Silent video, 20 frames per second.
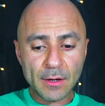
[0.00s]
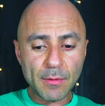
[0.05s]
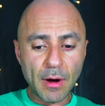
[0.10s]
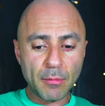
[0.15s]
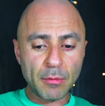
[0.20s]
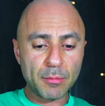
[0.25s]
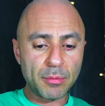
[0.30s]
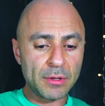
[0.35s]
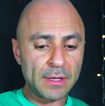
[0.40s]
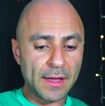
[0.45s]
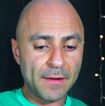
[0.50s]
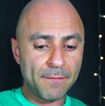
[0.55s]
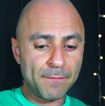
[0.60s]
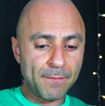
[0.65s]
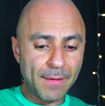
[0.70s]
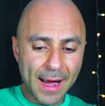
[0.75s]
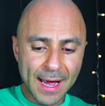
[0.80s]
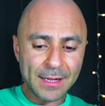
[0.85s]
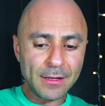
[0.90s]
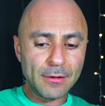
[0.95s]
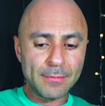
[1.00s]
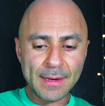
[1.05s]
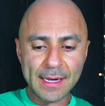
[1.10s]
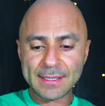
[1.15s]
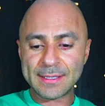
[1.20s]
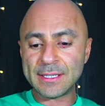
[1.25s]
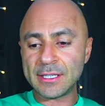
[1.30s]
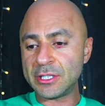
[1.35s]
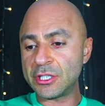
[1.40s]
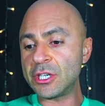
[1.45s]
where we'll pull a final
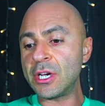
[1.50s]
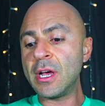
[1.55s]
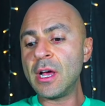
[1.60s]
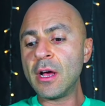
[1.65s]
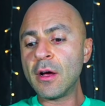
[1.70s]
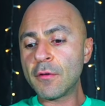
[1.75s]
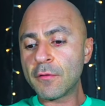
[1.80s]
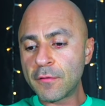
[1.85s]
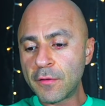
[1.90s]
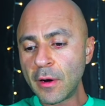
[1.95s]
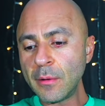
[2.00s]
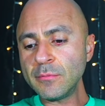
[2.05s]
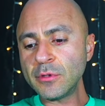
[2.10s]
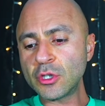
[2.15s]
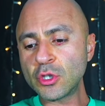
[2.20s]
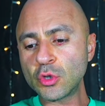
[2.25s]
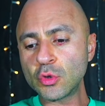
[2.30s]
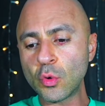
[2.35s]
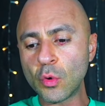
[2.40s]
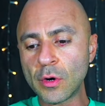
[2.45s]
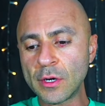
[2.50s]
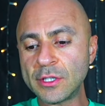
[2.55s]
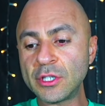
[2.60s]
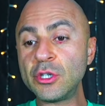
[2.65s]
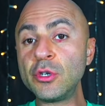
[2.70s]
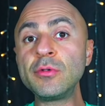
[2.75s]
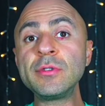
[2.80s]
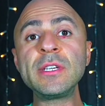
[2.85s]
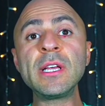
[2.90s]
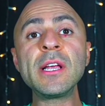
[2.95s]
message from source
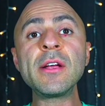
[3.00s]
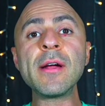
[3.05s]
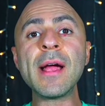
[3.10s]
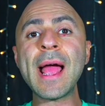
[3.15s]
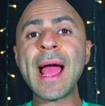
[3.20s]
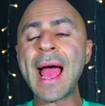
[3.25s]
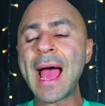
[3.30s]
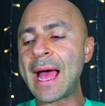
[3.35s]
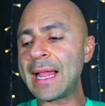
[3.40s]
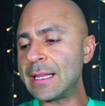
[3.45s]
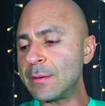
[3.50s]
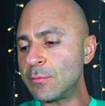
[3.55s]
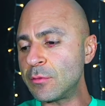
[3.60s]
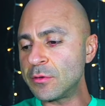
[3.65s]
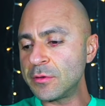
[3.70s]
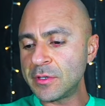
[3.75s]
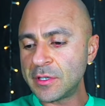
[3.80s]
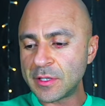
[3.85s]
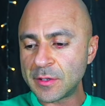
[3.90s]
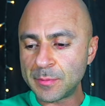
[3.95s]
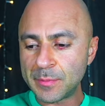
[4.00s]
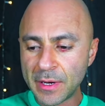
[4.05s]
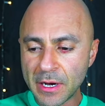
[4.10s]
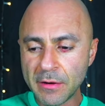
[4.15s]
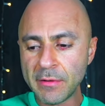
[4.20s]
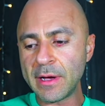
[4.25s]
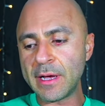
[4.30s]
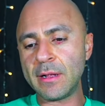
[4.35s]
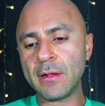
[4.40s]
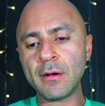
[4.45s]
using your animal
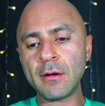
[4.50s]
spirit.